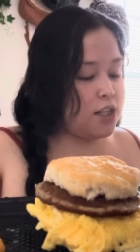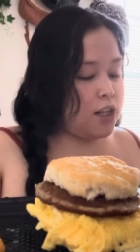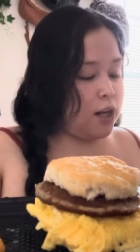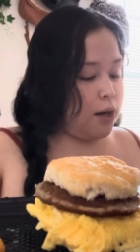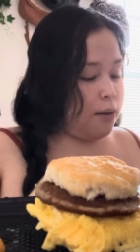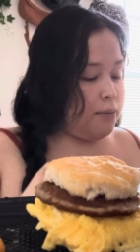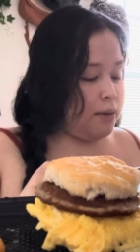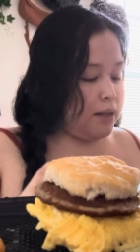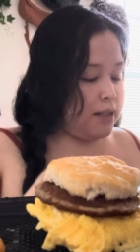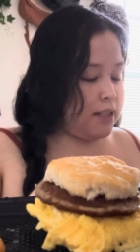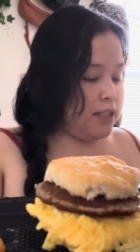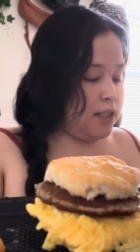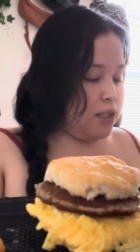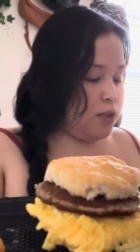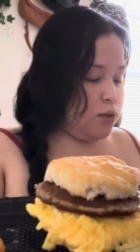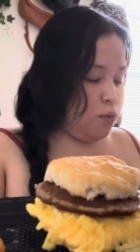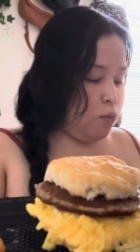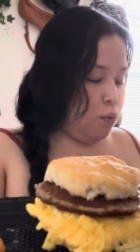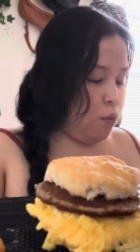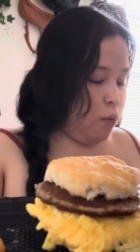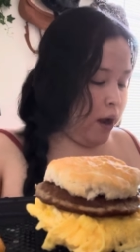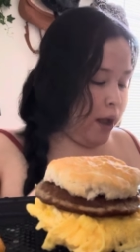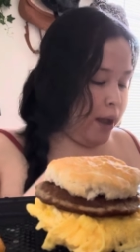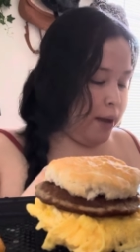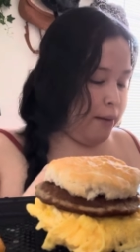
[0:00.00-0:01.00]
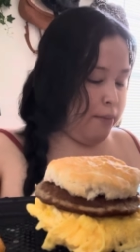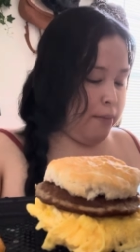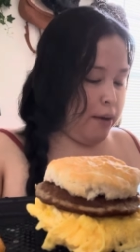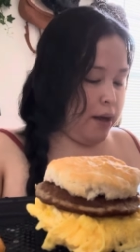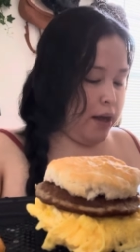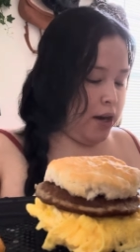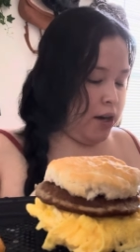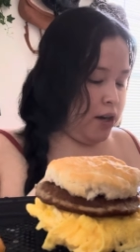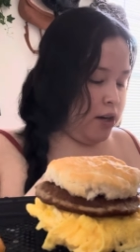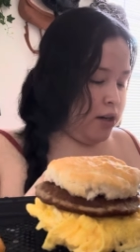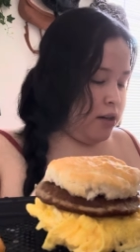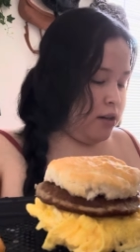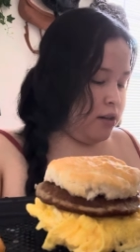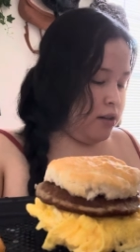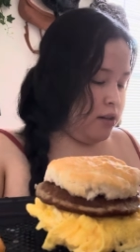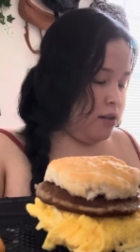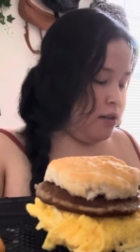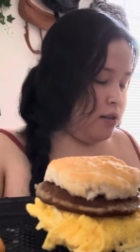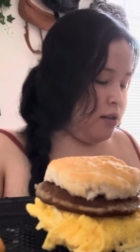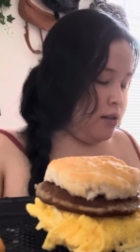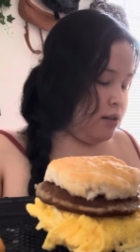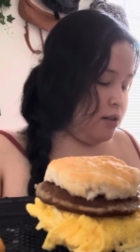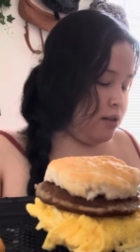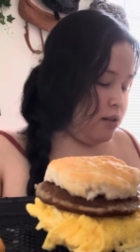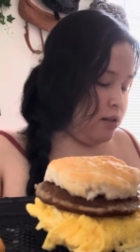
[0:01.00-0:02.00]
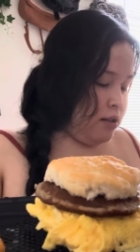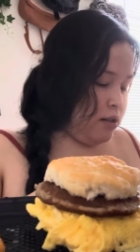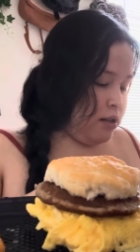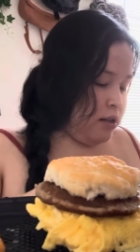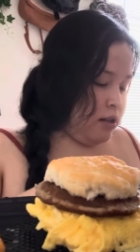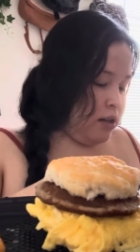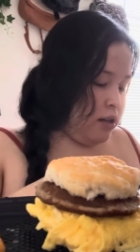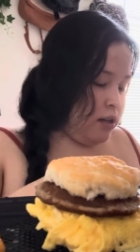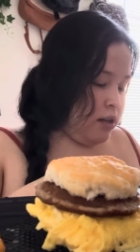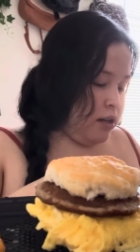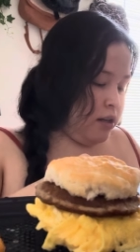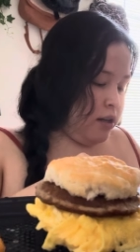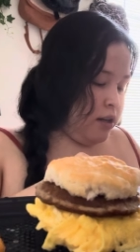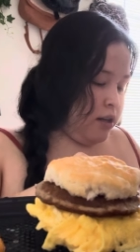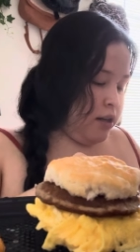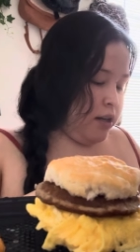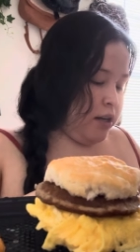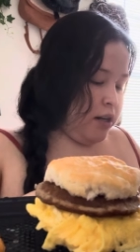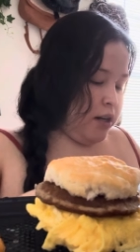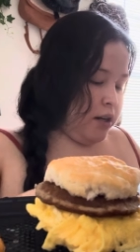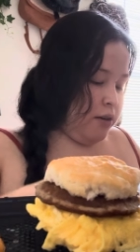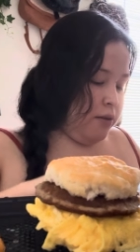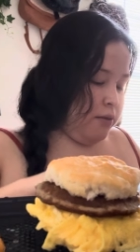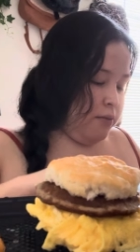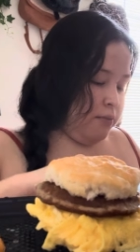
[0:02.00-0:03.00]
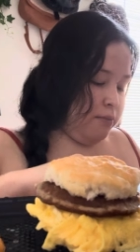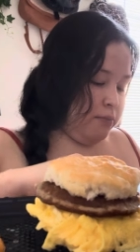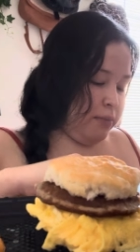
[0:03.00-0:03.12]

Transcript: Starbucks is way better, you know,